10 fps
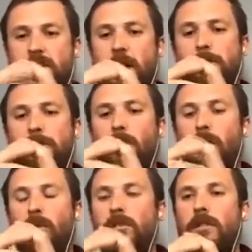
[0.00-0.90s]

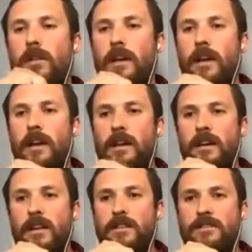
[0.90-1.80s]
ball, okay?
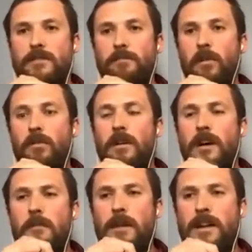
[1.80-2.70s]
They're just a ball.
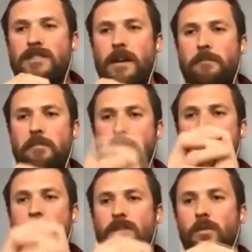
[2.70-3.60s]
Imagine that
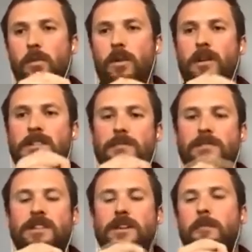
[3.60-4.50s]
person in a workplace.
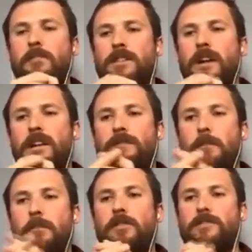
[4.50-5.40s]
Imagine how productive
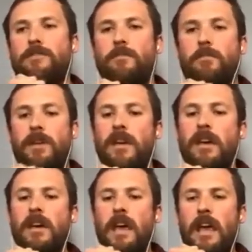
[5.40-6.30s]
that person would be
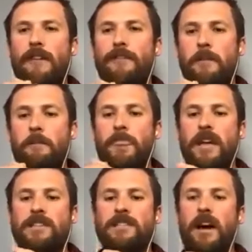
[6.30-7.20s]
if
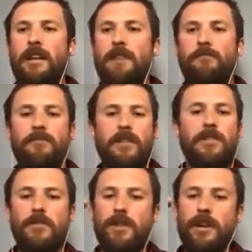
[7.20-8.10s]
they started
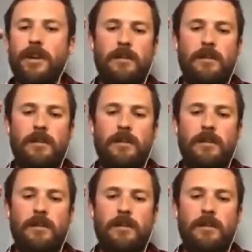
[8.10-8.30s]
running